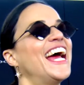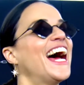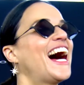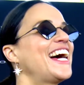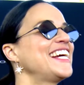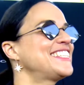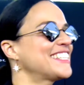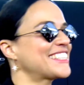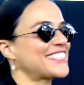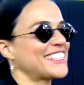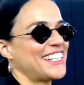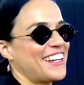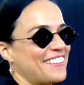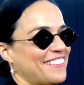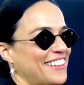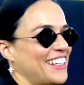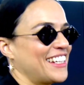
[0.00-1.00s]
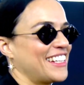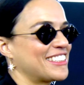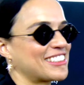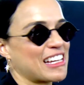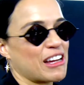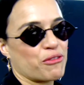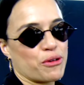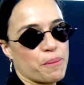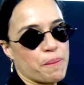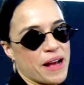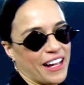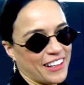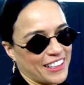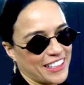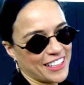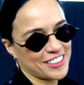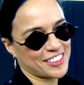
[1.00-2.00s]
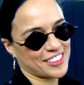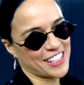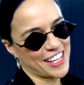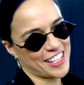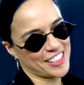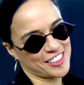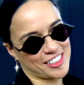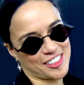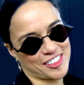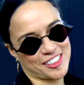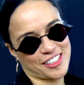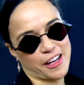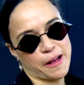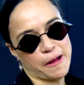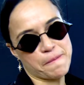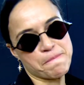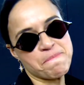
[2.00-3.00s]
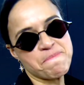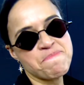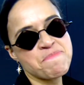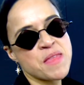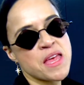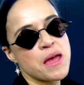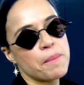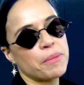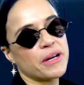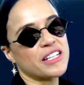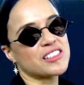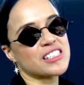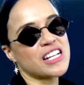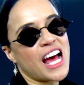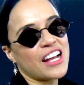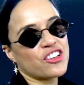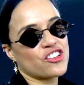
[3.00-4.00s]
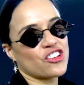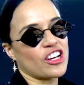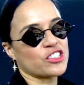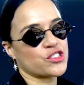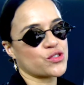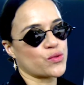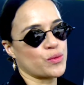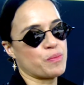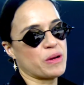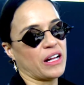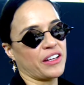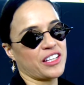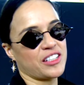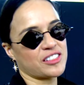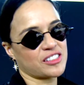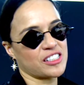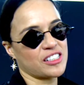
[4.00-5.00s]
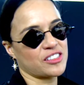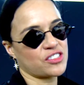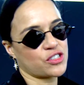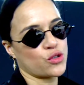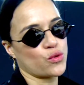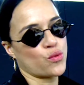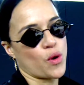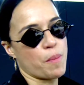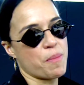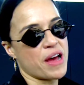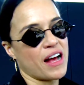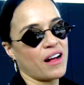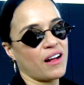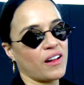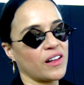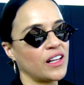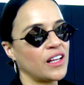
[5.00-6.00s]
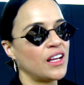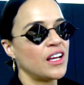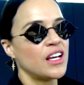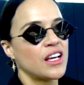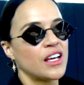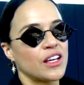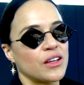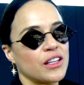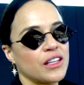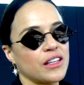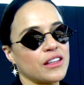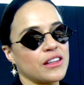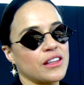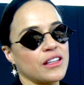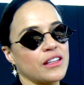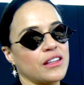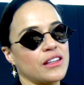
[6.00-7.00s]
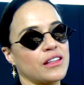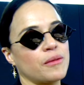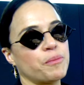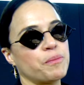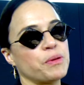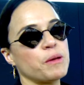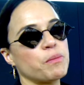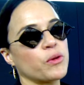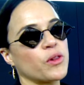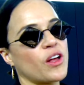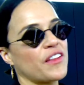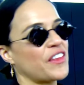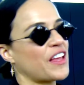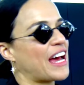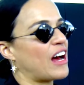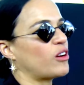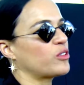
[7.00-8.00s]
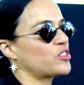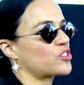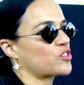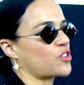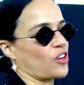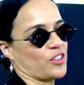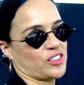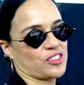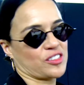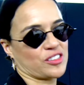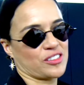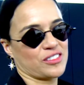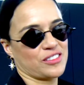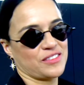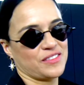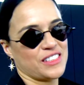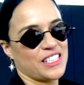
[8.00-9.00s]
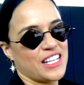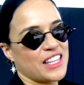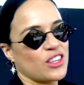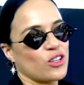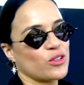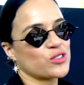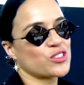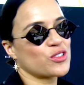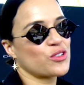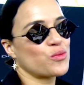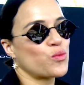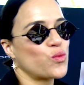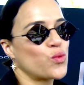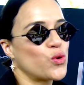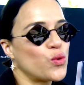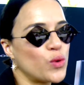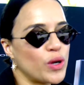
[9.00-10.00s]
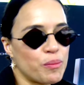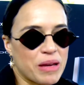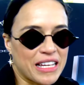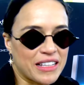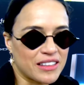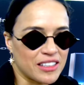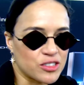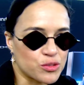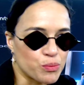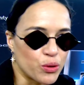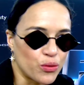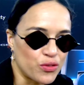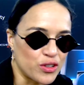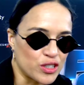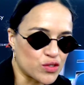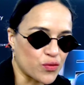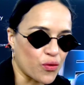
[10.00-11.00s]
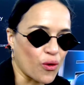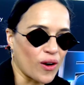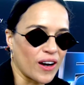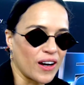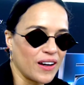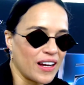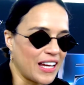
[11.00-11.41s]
I just love it. It's that rebelliousness. It's but it's not just rebelliousness to rebel. The people on the outskirts. Those are who we make these movies for.